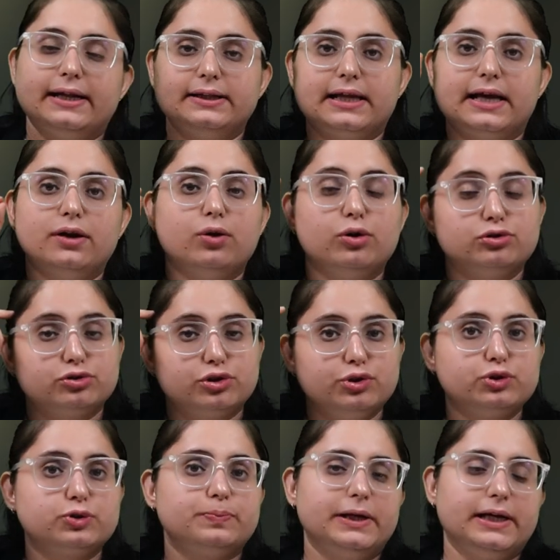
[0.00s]
And then also
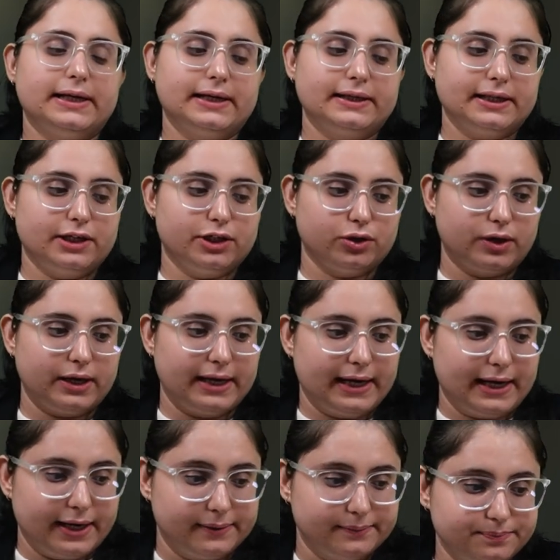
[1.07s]
you speak it in your
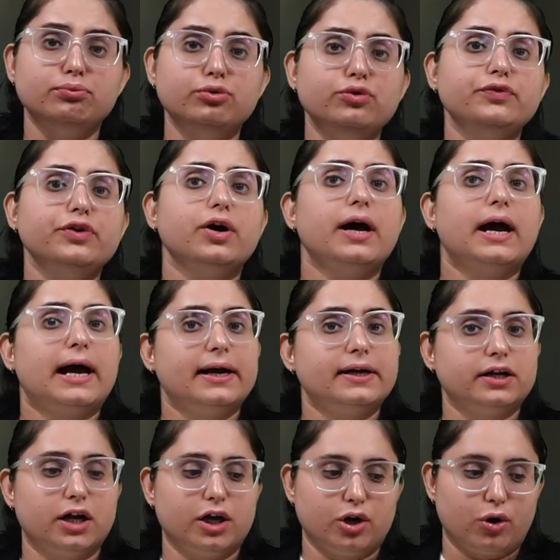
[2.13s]
head. Move your
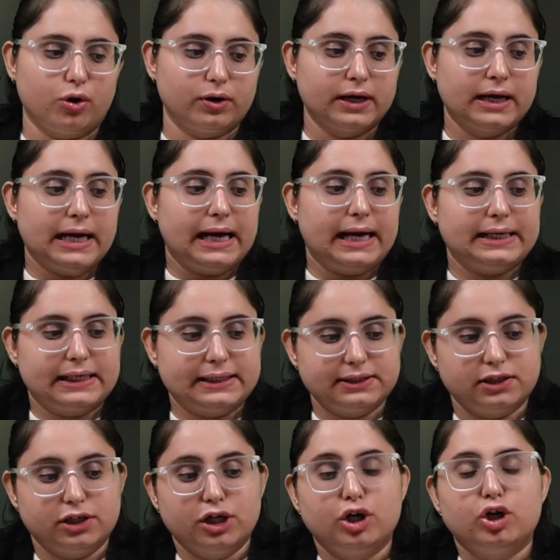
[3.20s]
hand along.
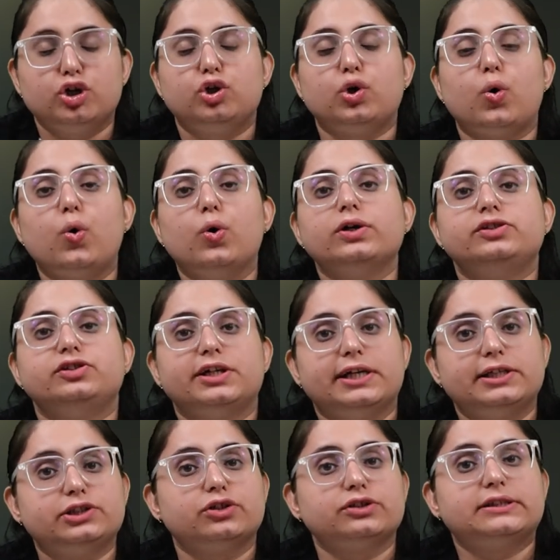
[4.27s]
Another, don't
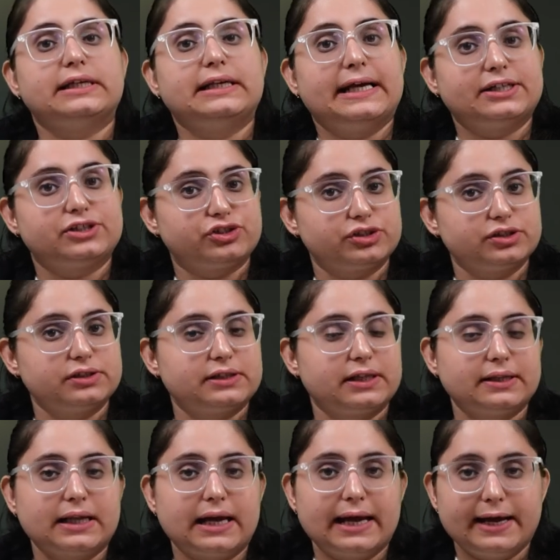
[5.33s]
change your selections
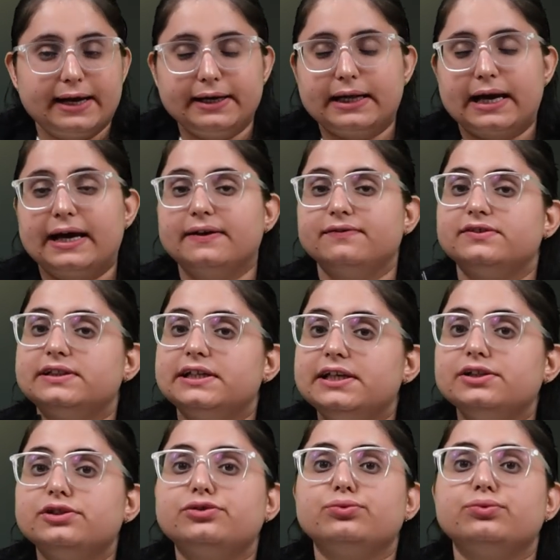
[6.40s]
in the end. I have
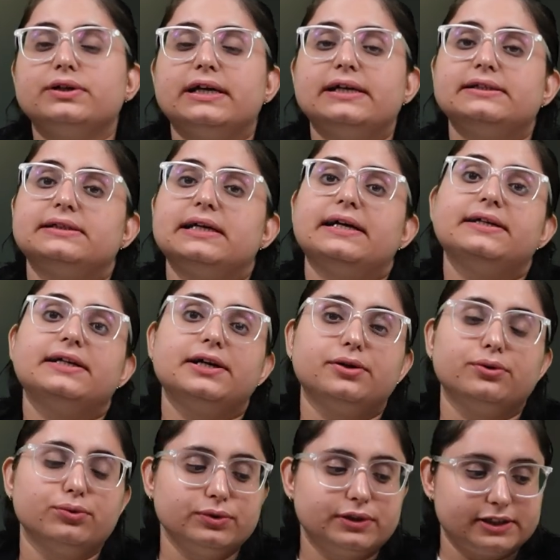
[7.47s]
seen students that they
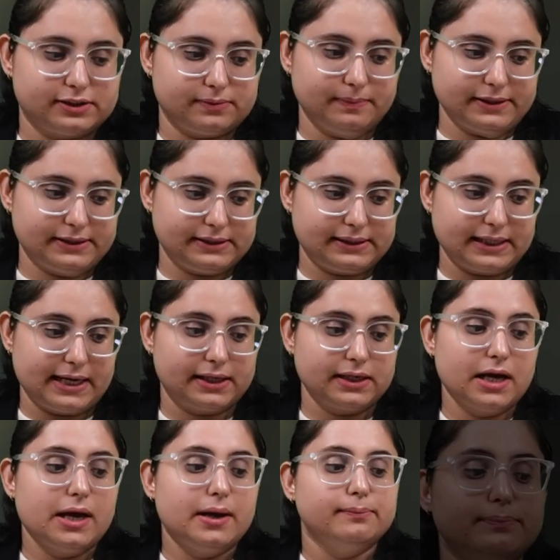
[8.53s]
do this
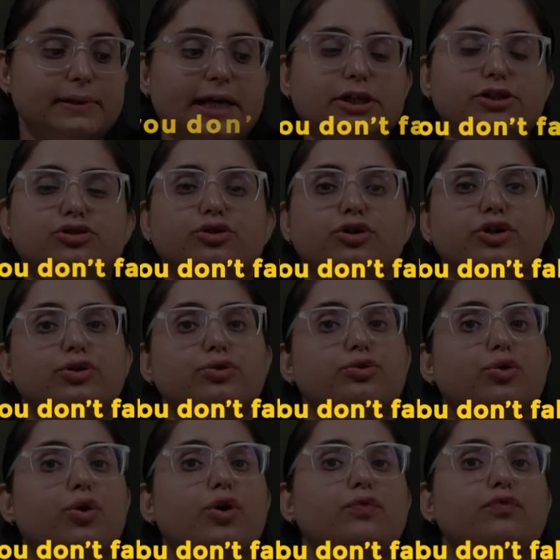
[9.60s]
mistake. Make sure you
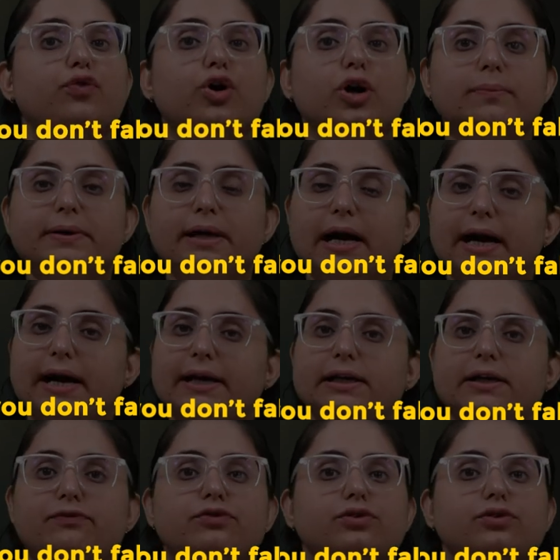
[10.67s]
don't fall behind.